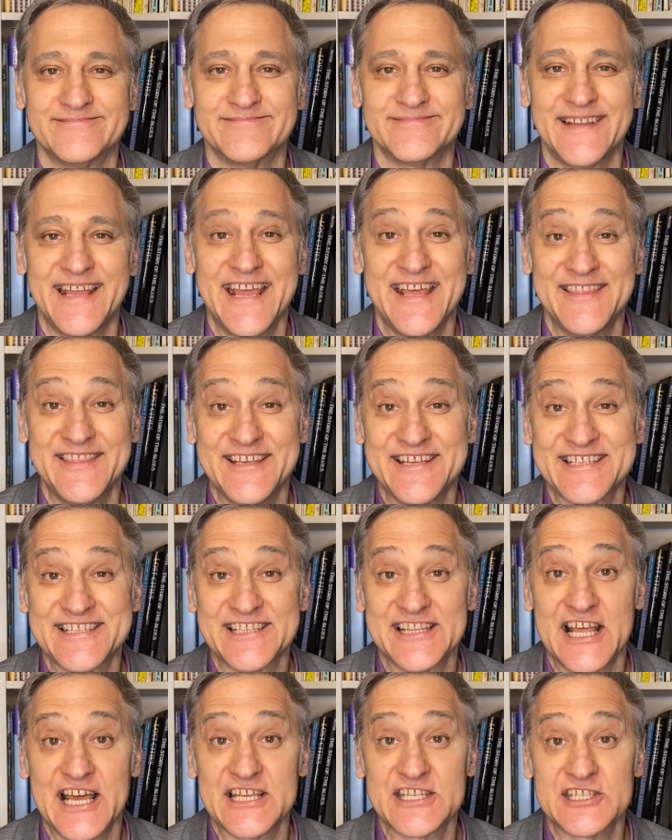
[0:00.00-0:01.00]
In this
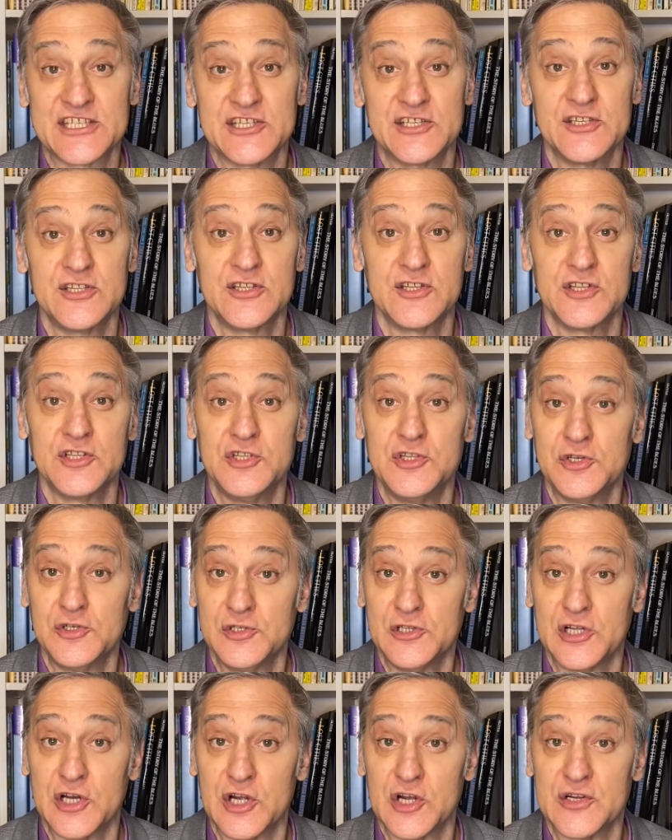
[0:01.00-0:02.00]
lesson, you
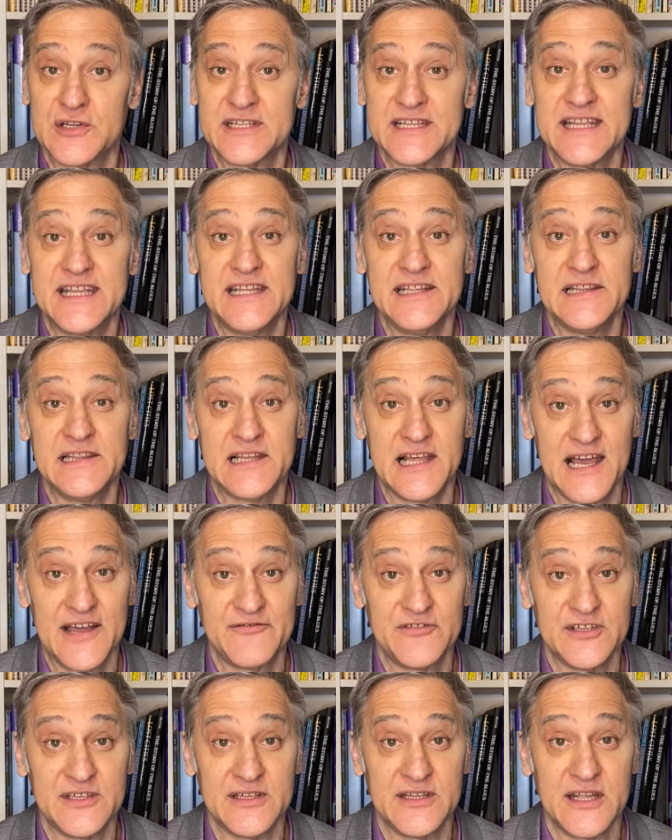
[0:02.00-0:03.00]
learned
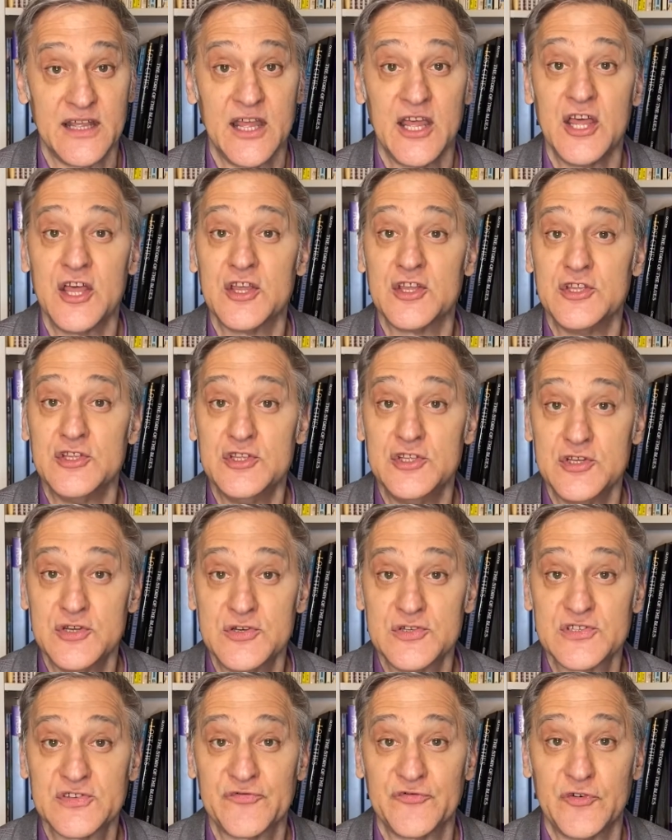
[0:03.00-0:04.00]
11
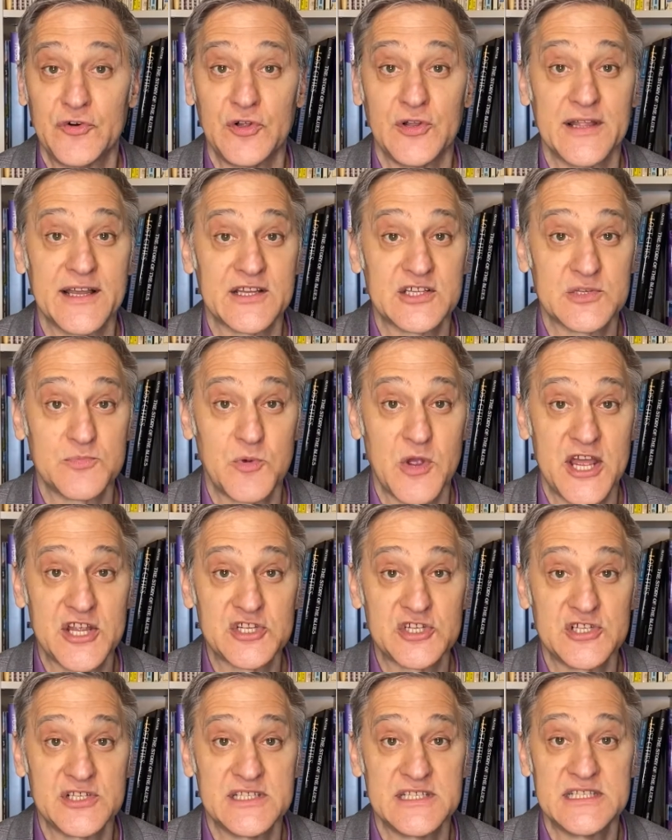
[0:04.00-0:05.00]
useful
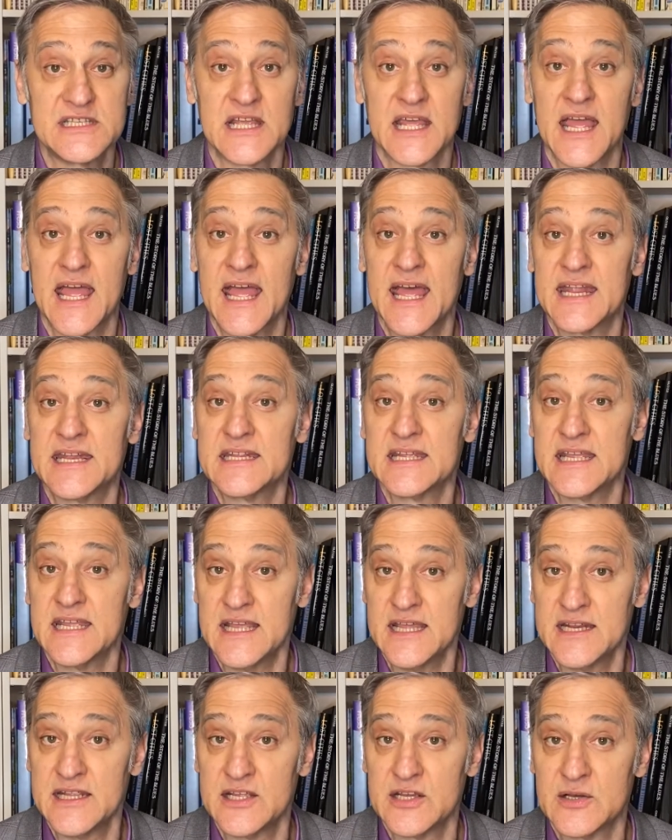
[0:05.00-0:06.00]
expressions and
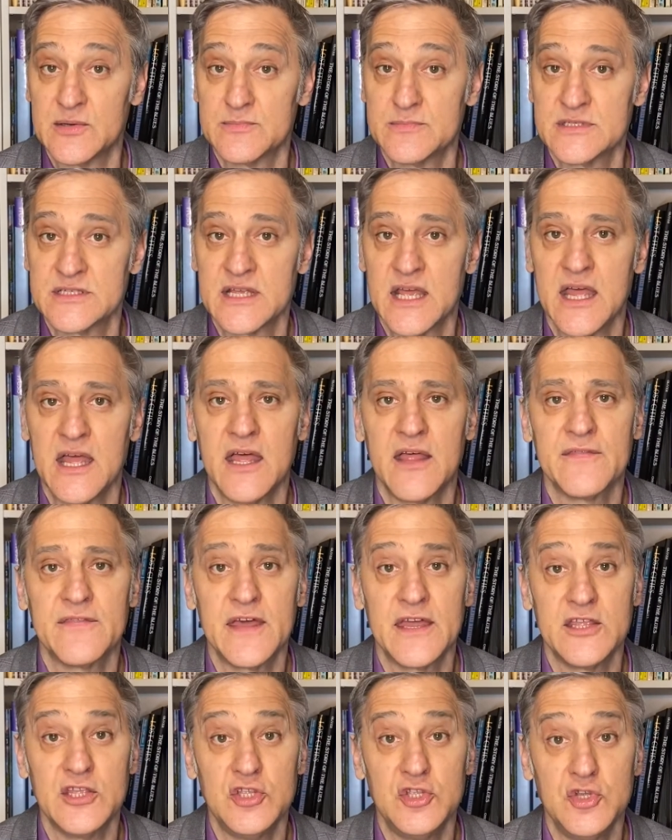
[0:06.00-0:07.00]
idioms
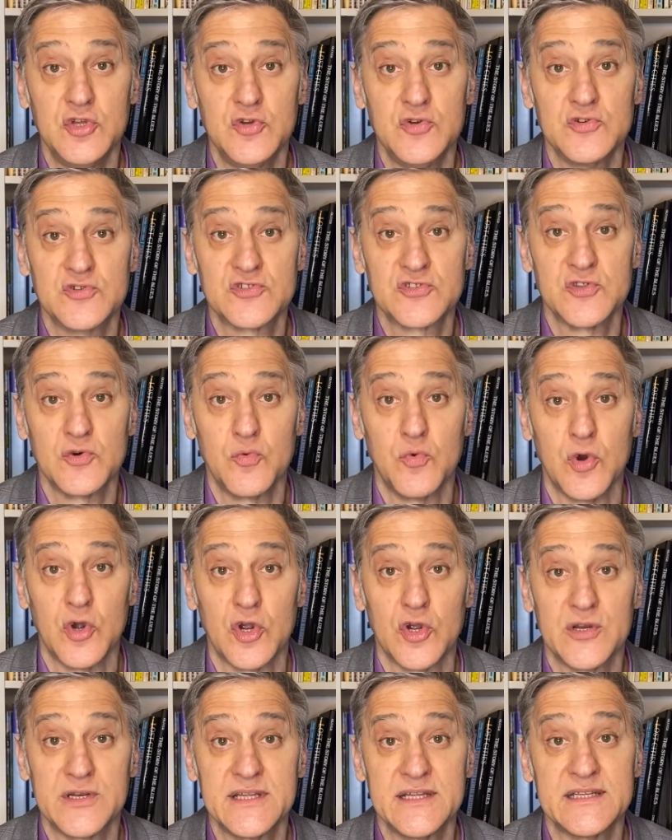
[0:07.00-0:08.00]
that use the
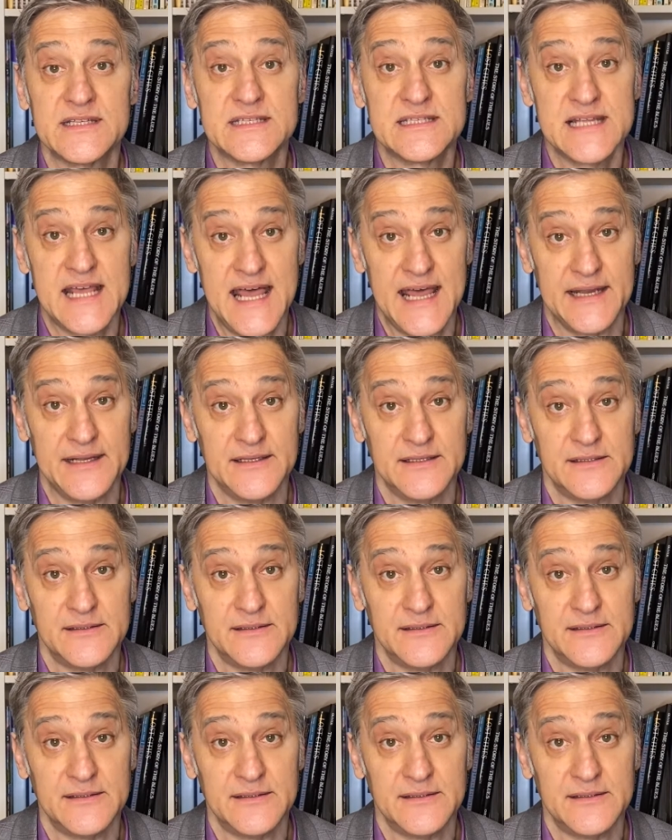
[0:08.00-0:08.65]
word dead.